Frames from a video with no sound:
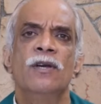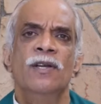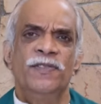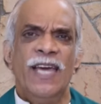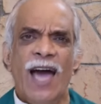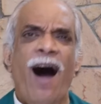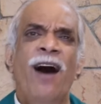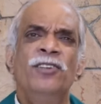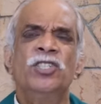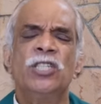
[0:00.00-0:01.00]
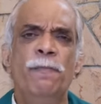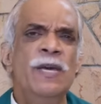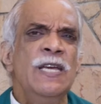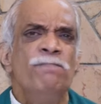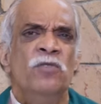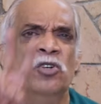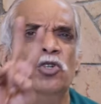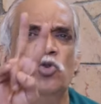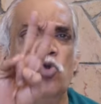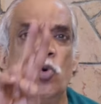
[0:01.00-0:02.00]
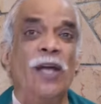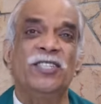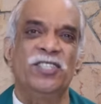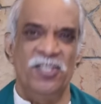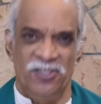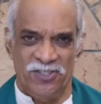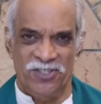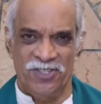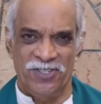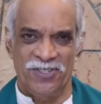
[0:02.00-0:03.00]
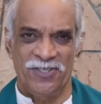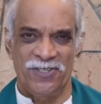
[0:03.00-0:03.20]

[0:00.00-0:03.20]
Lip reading: they ask me two questions.